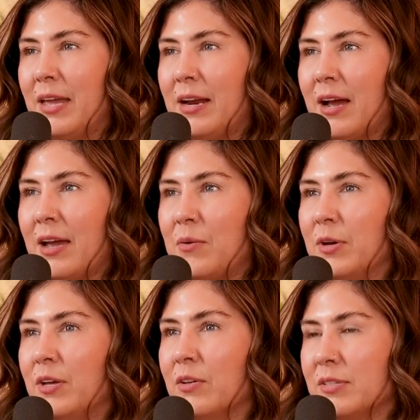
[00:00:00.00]
And I
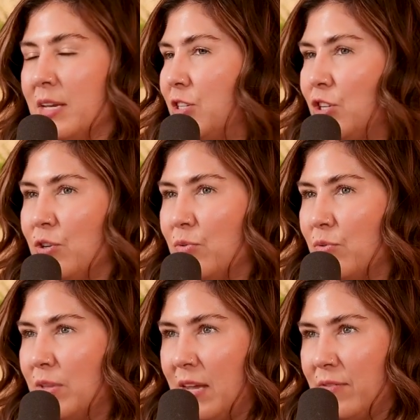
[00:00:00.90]
will send
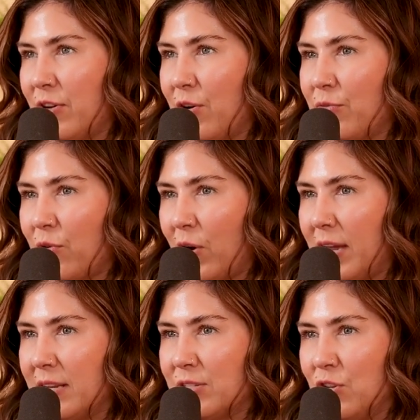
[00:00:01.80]
you the info for
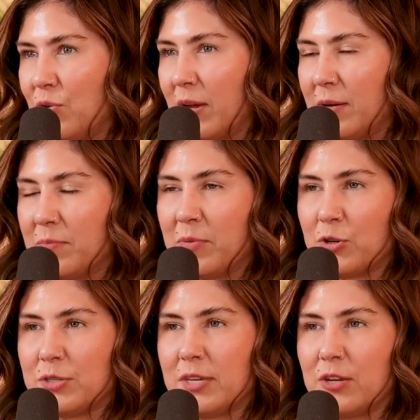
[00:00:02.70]
it so you can
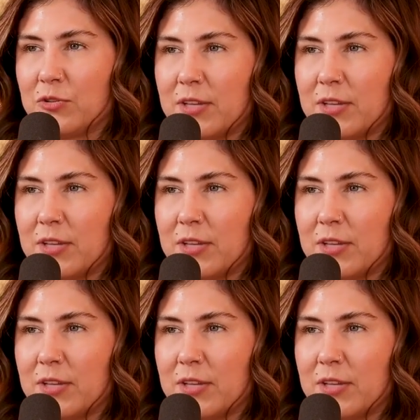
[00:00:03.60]
purchase it